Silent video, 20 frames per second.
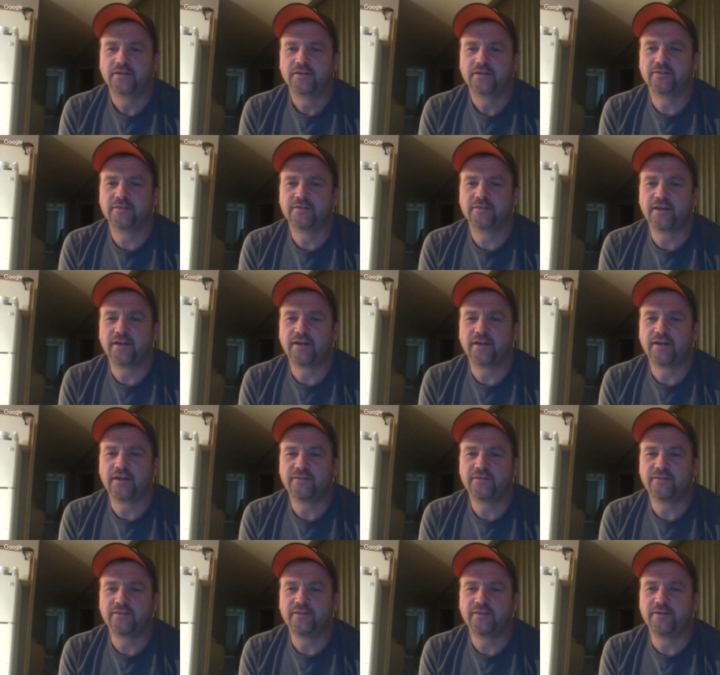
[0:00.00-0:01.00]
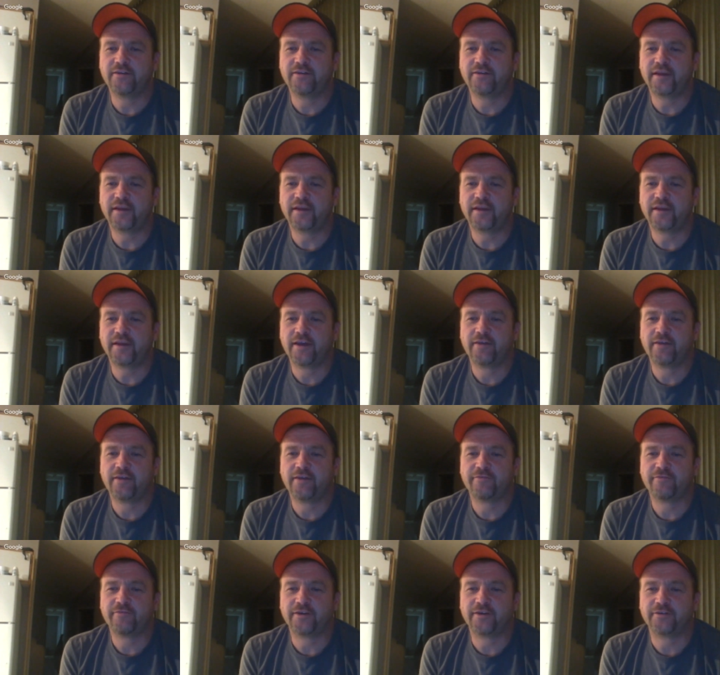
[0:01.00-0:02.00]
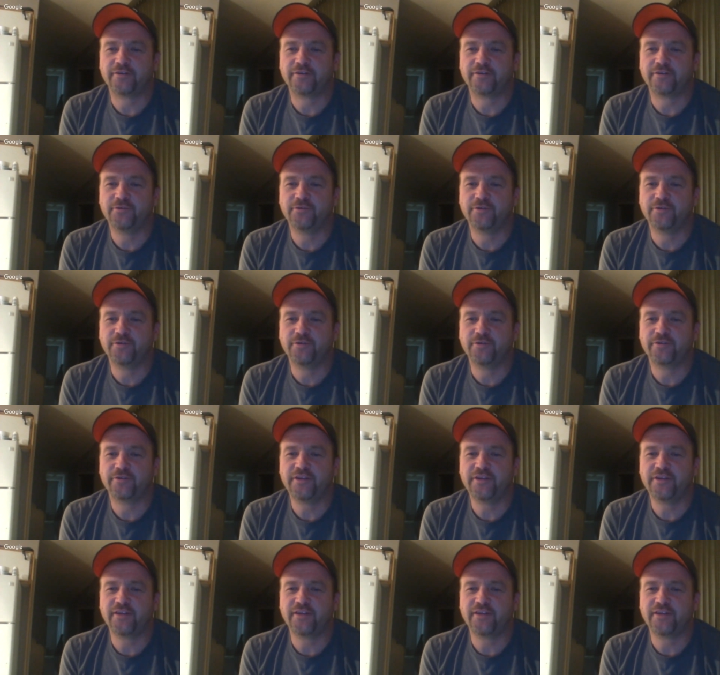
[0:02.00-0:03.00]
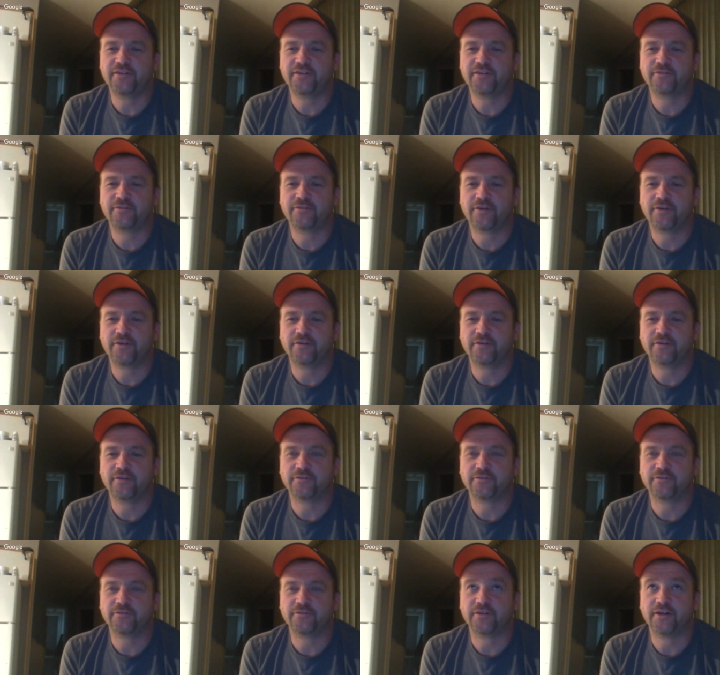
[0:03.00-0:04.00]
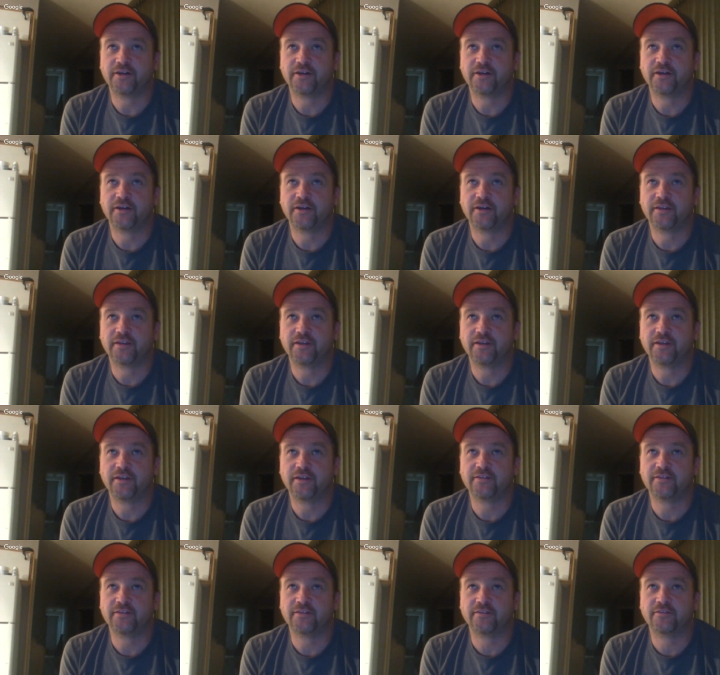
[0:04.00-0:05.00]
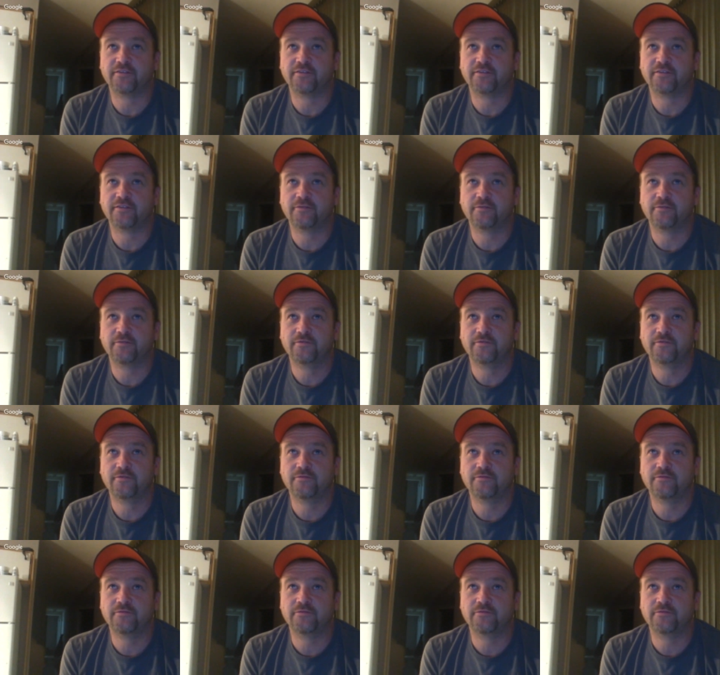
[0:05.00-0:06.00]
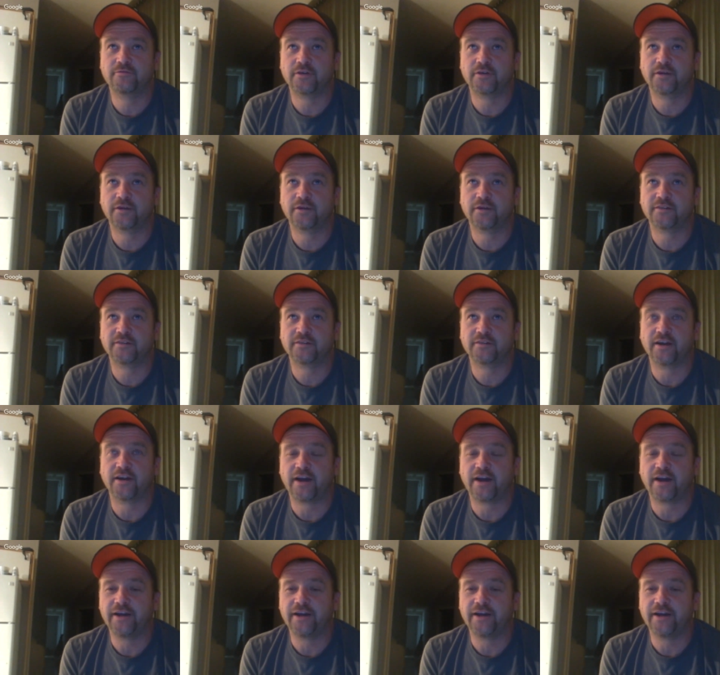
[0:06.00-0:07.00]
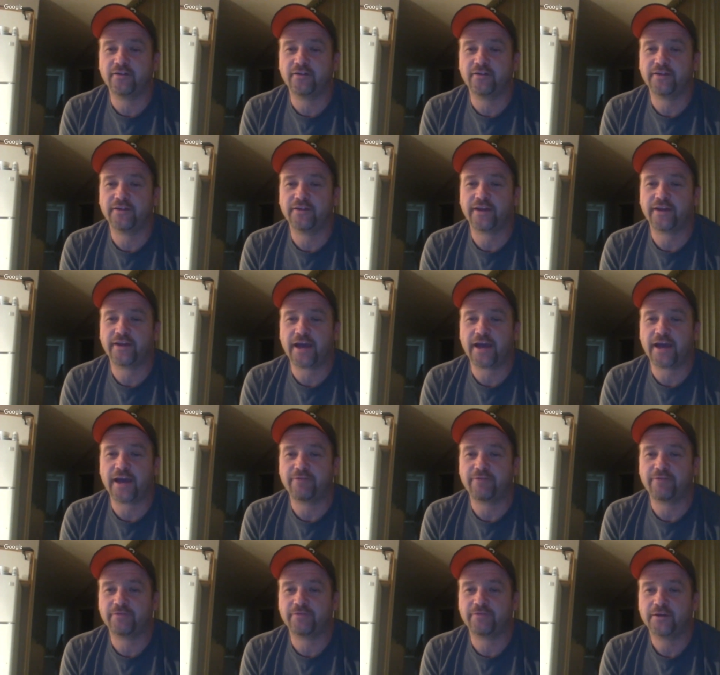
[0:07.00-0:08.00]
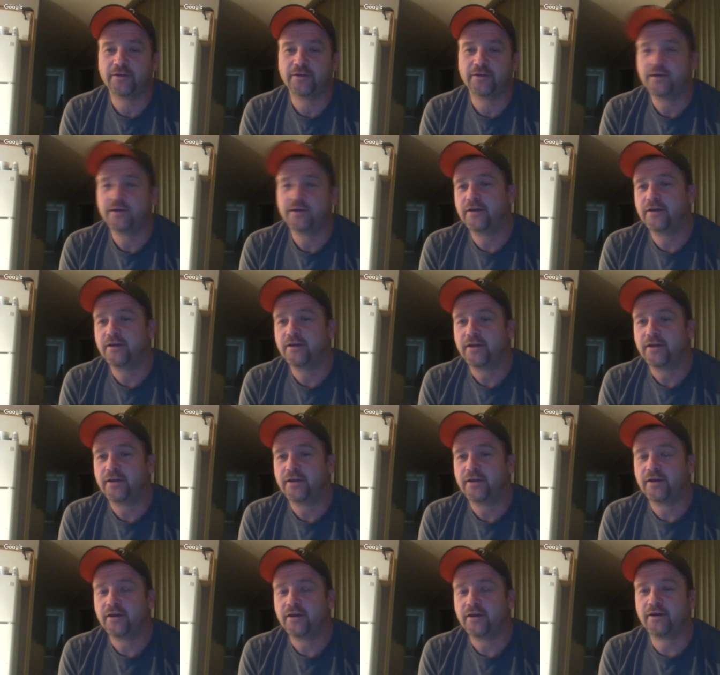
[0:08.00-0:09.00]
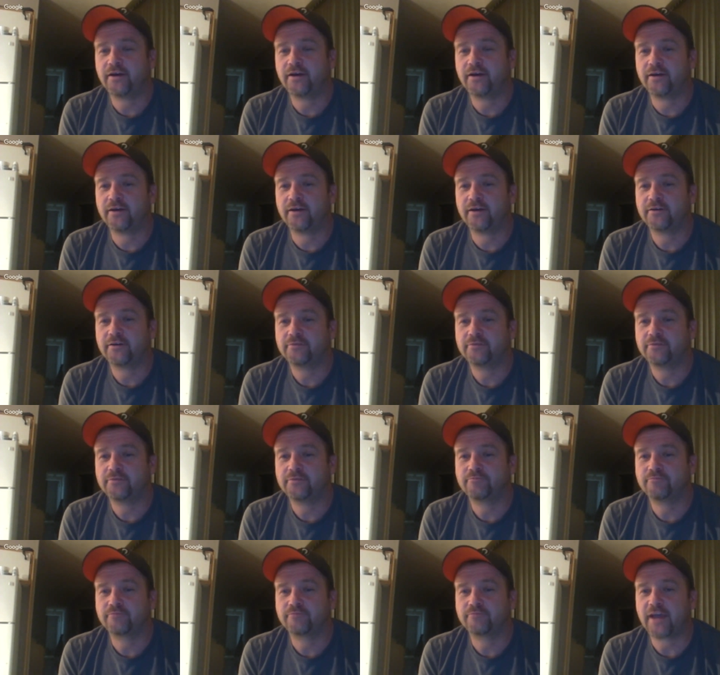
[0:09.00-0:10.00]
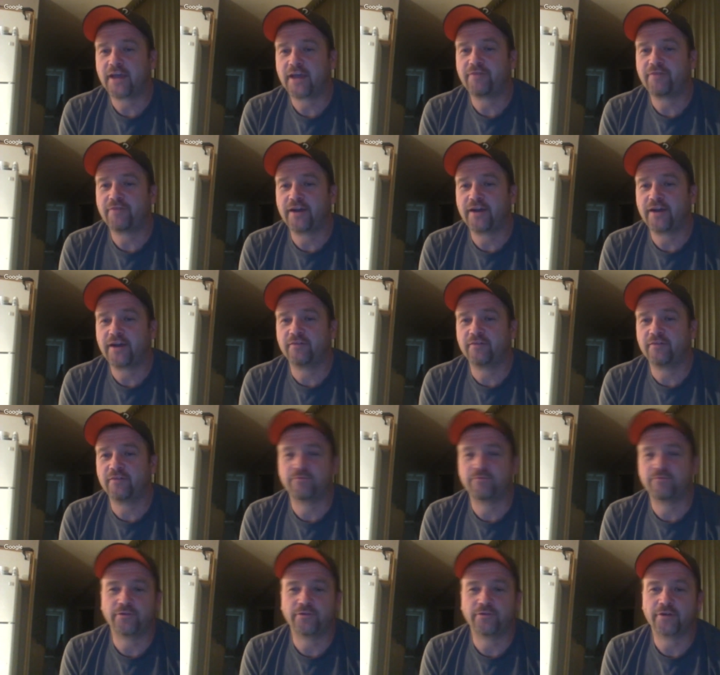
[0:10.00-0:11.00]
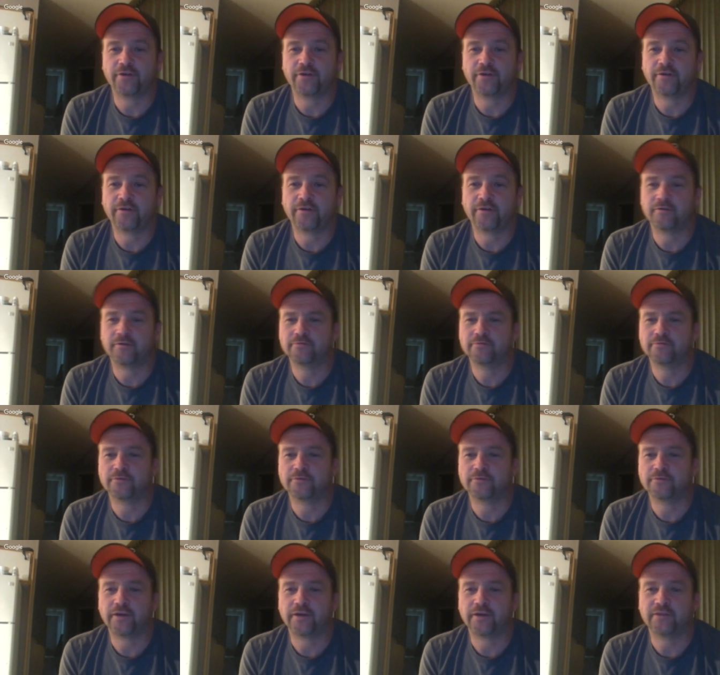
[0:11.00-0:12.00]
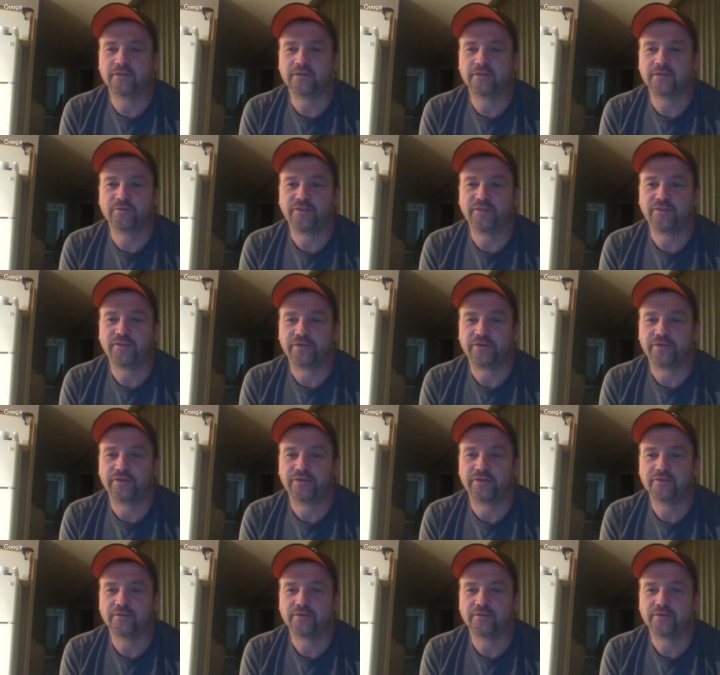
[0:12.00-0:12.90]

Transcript: Does the 9600 have a 2 or 3 stage throttle switch? I think it's got idle, then uh, half idle, and full throttle. So I guess it would be 3.